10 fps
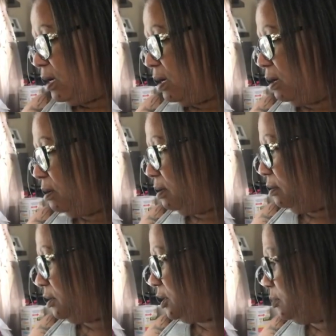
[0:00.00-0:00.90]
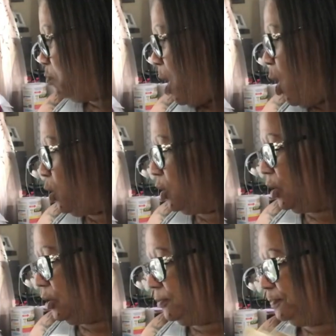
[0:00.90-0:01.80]
a
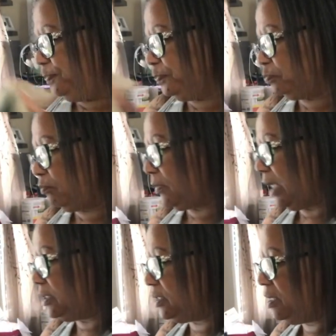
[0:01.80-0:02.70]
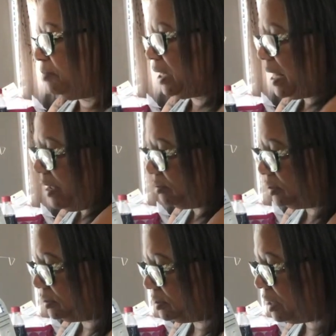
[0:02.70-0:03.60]
smaller seam
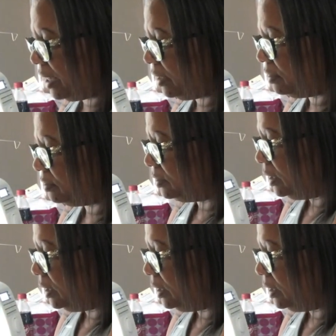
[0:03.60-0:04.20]
allowance, like a